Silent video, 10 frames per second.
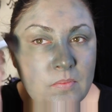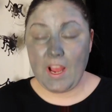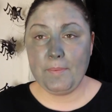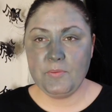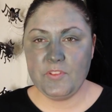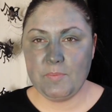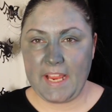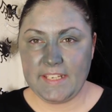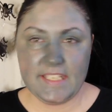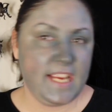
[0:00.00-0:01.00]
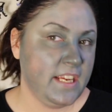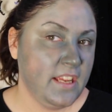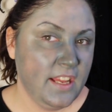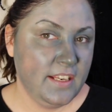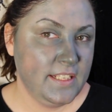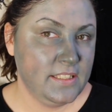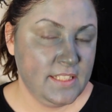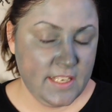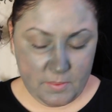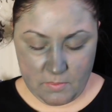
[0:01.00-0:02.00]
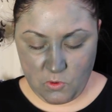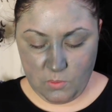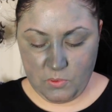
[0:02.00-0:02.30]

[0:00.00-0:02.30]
Happy with the blending, needs a little bit more,